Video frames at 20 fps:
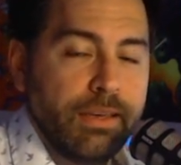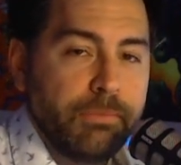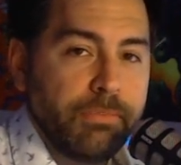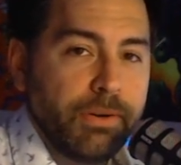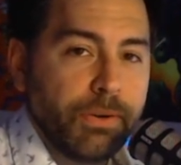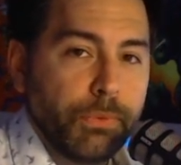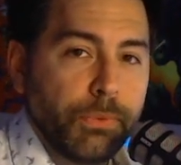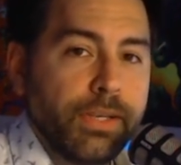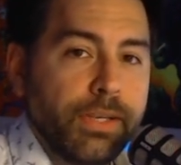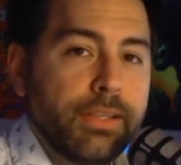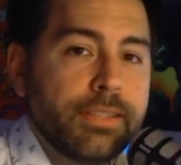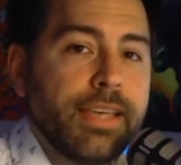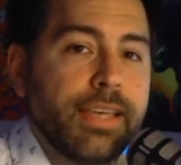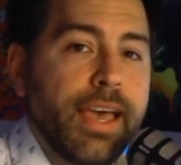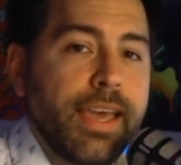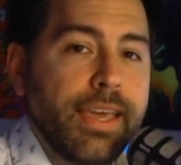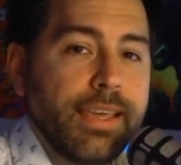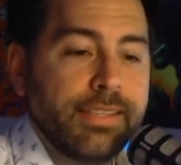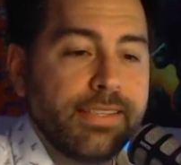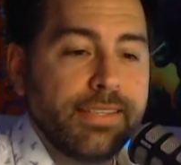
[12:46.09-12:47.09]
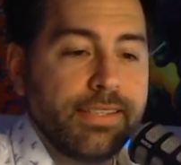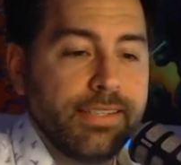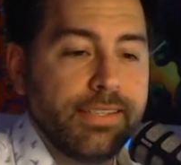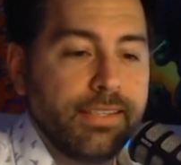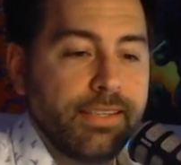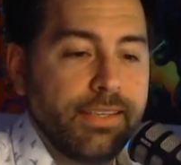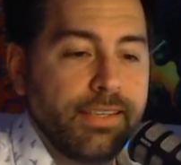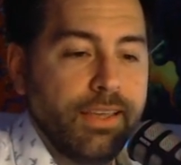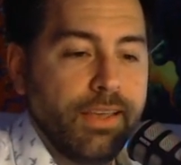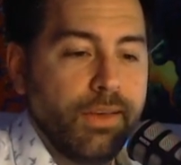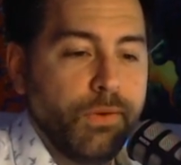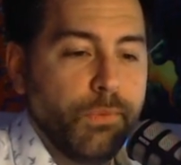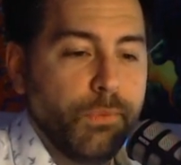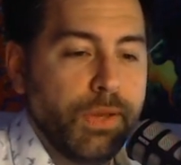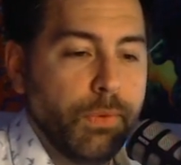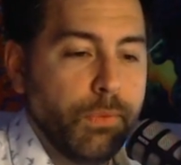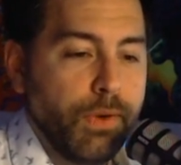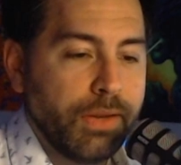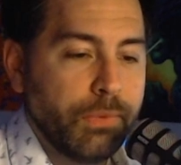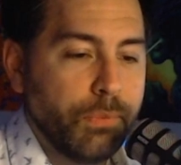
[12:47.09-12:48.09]
but real dice, we
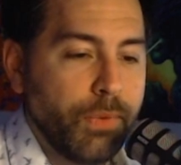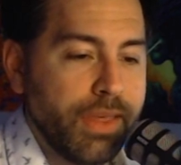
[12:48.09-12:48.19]
won